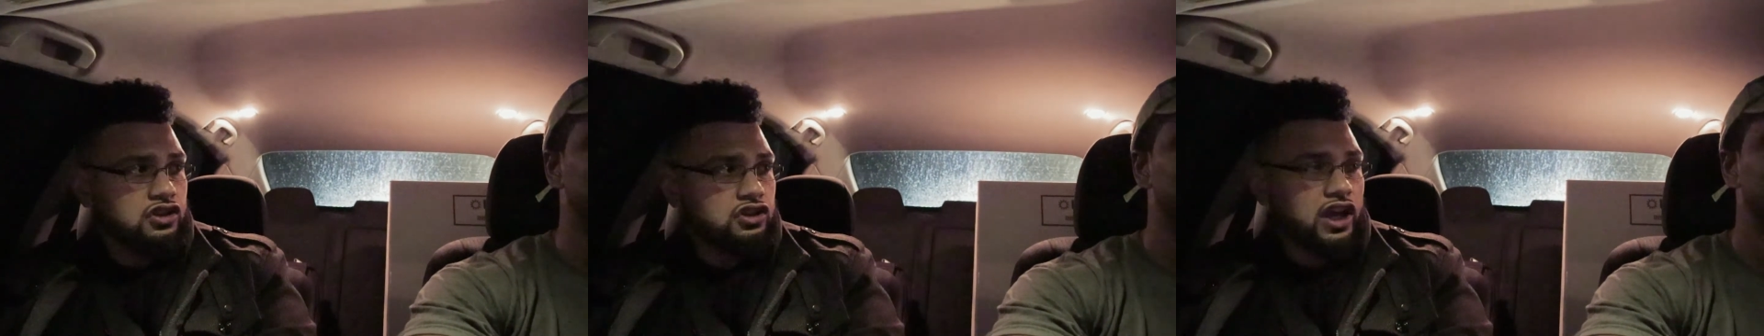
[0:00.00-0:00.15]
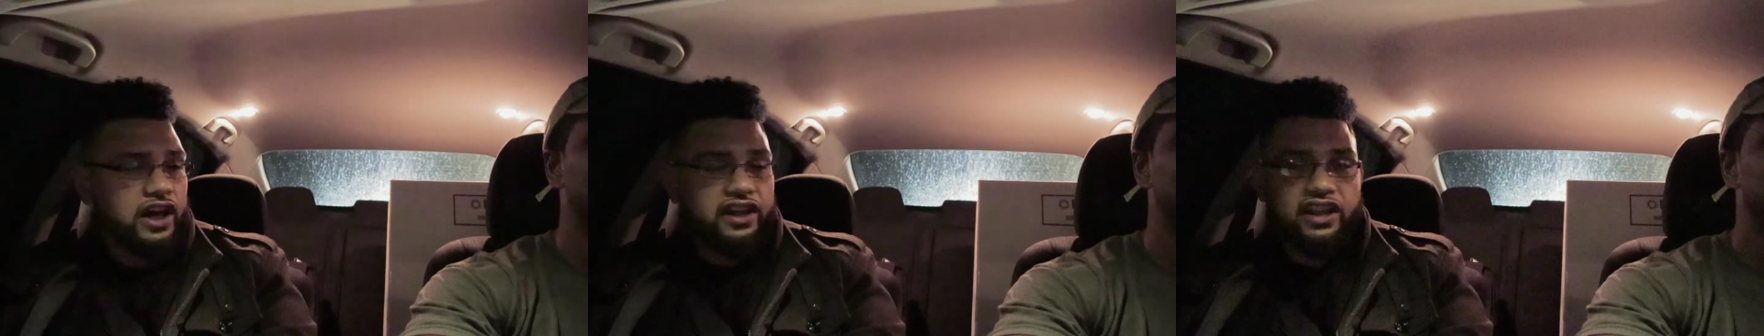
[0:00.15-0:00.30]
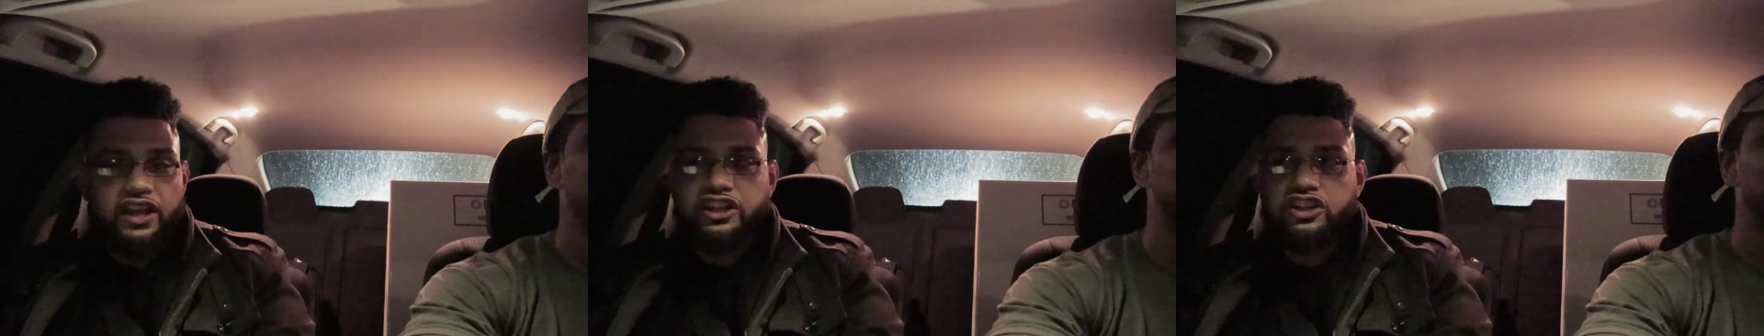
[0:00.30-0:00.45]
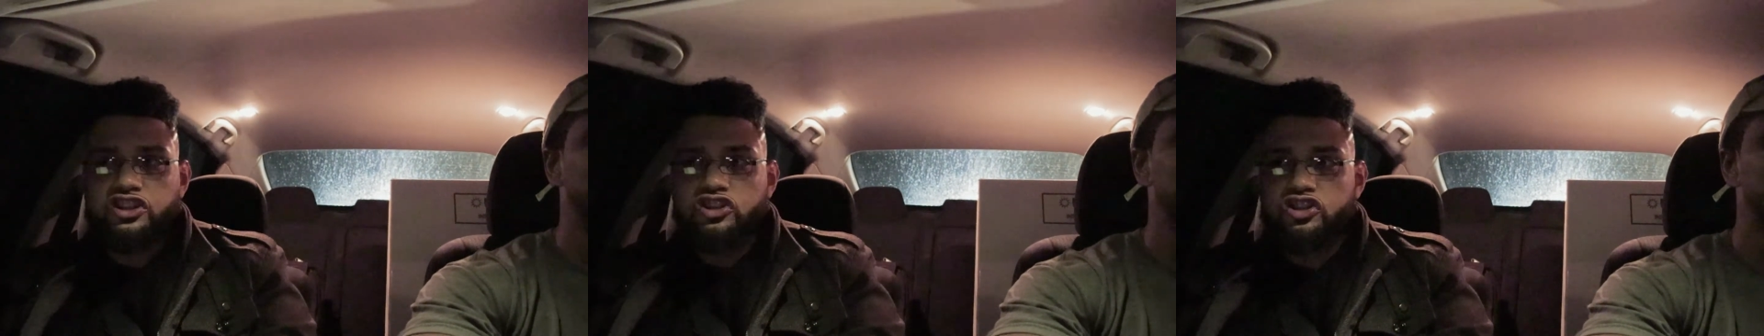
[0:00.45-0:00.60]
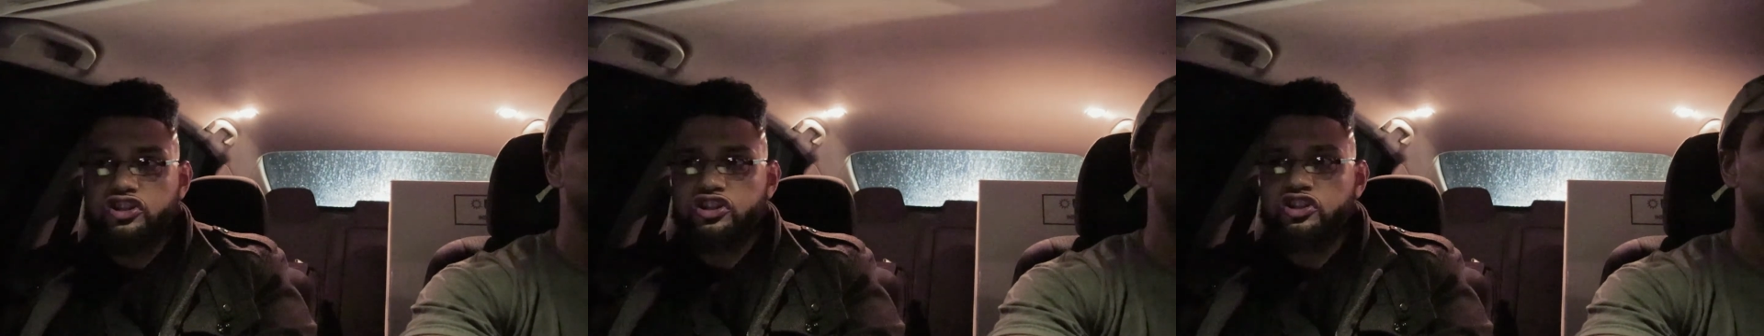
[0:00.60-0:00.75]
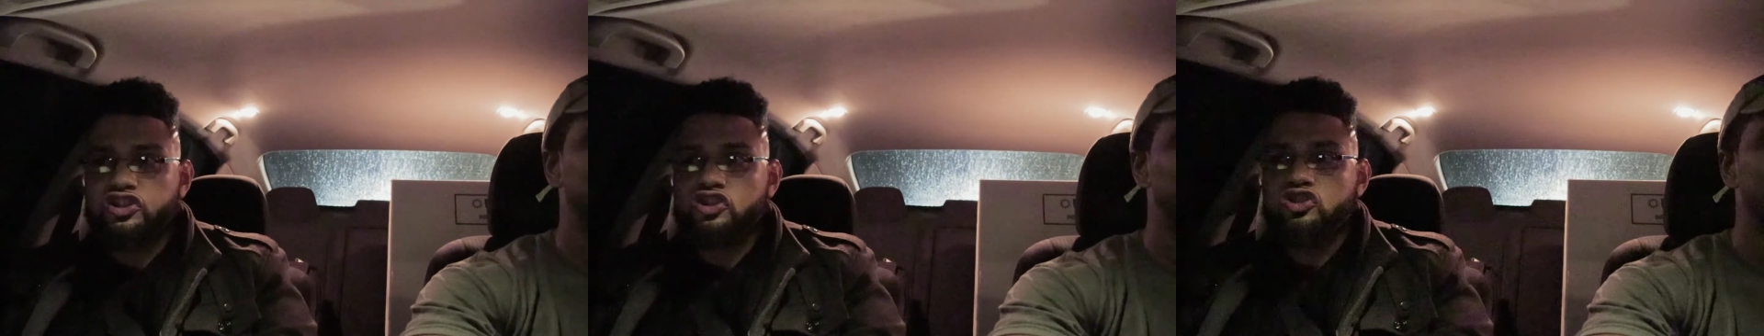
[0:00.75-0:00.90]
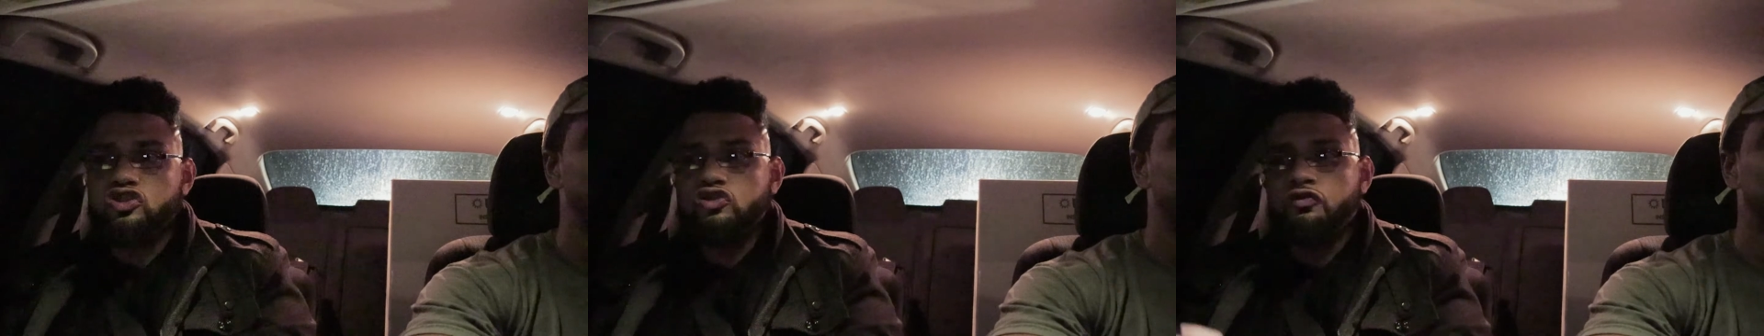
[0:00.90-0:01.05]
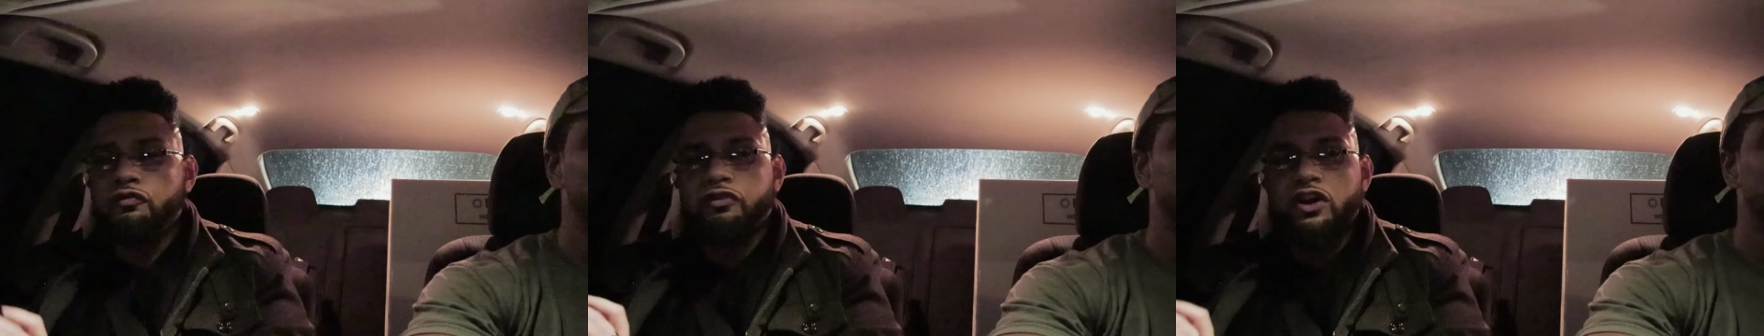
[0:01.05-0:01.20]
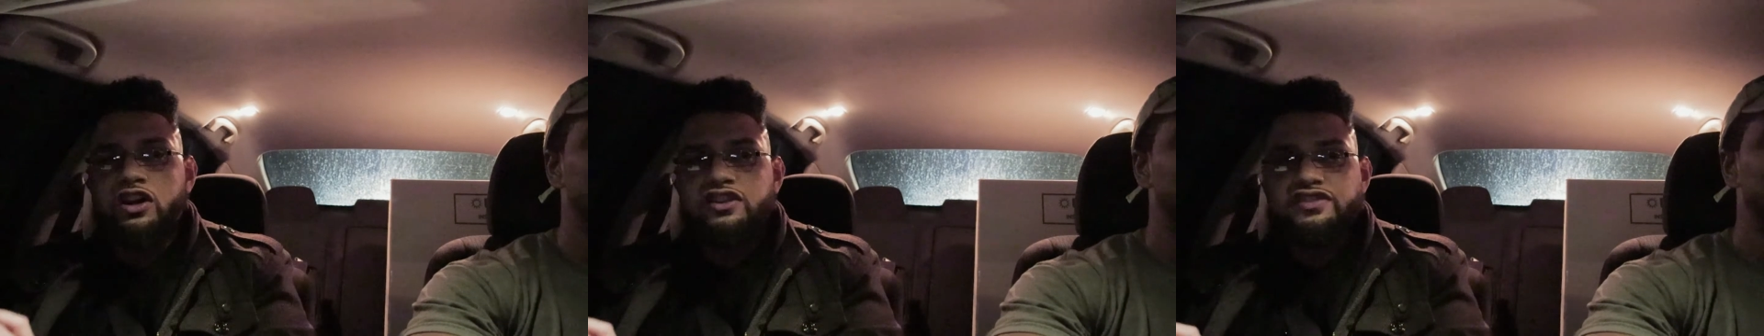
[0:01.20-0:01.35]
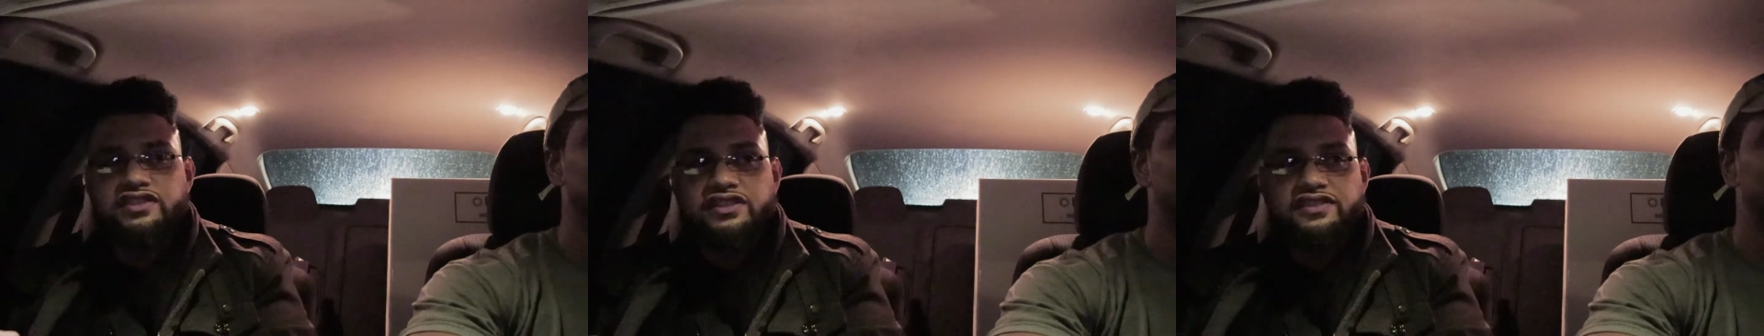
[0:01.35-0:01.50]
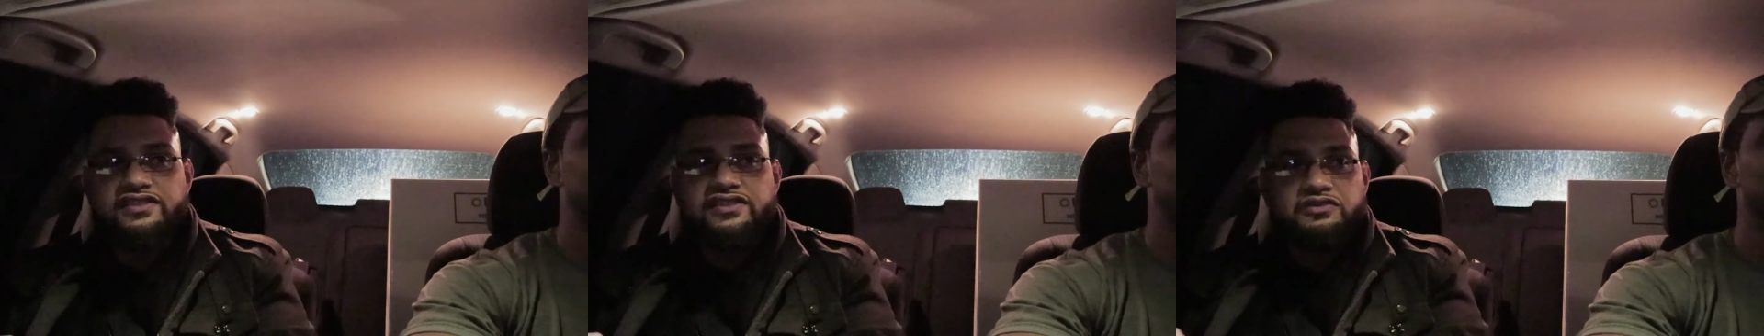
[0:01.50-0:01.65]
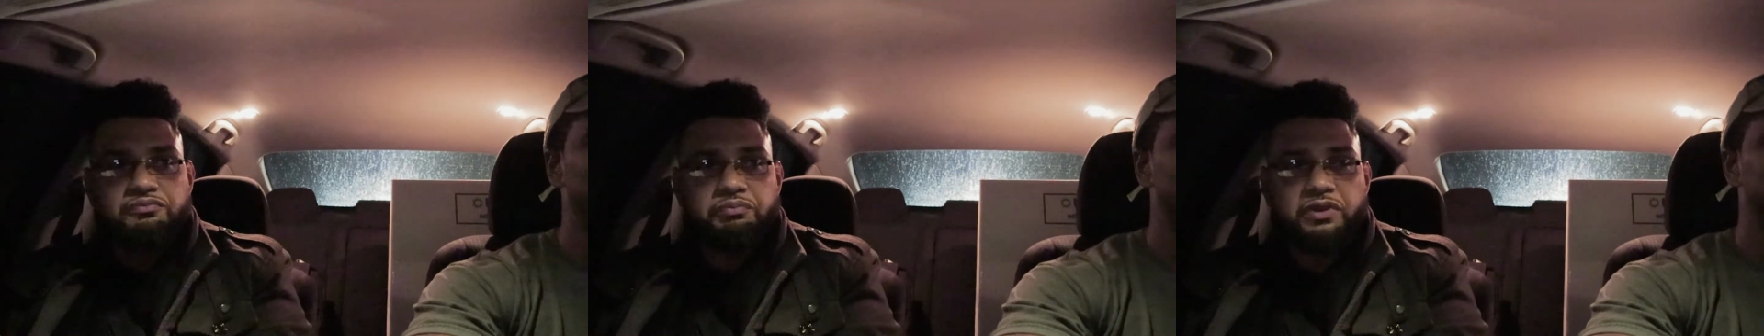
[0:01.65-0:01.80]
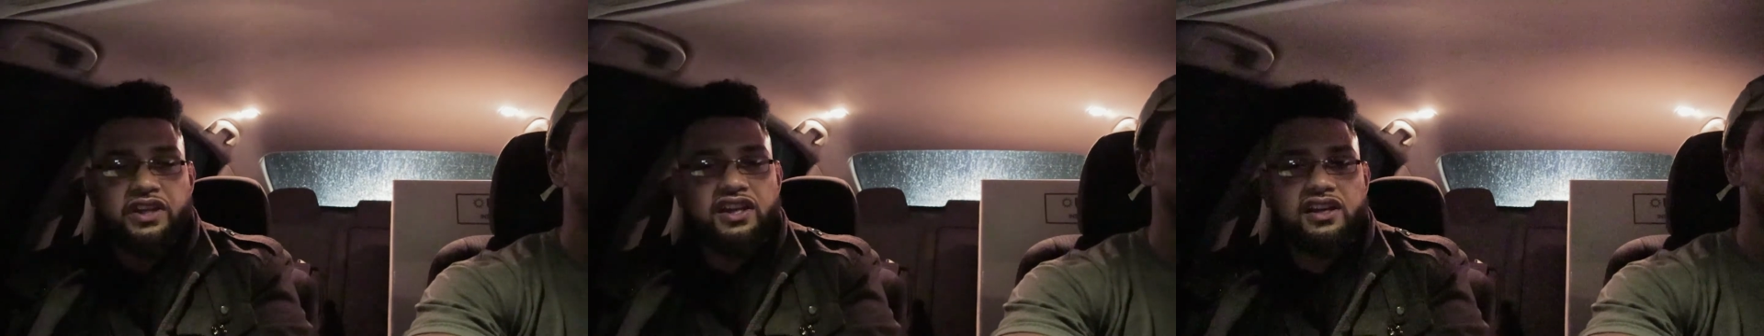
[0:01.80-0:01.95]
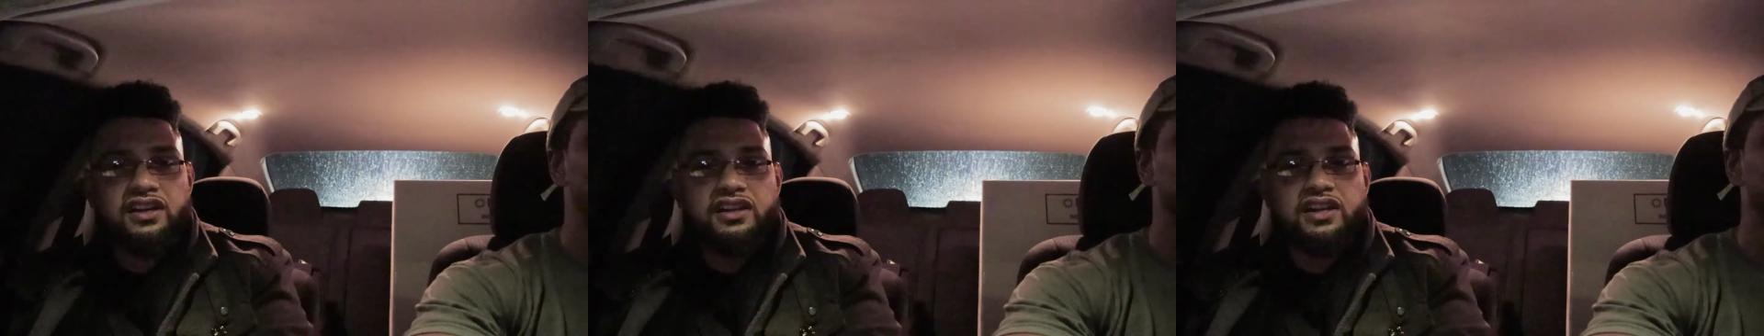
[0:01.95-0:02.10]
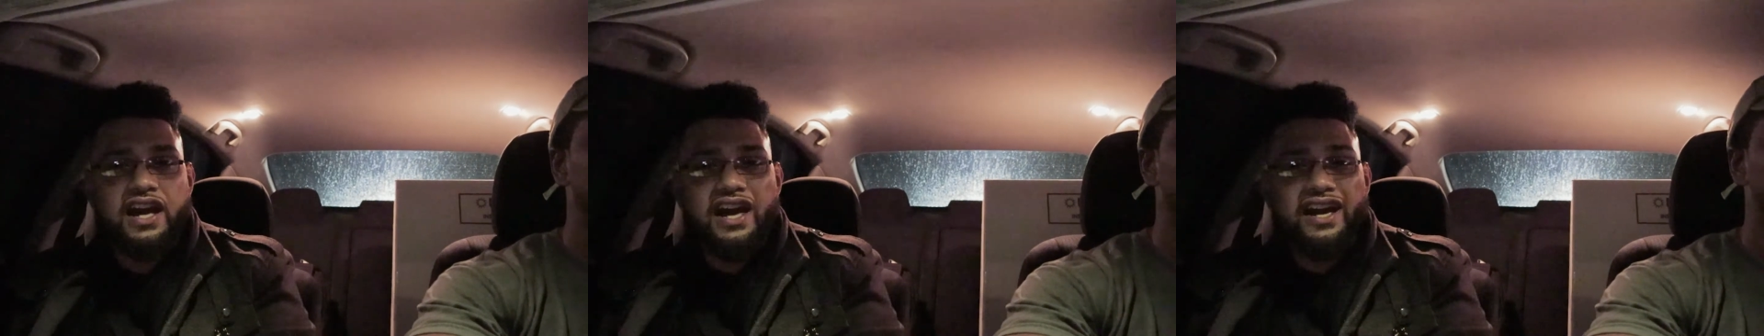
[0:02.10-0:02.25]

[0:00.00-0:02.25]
Like, like you, you versus being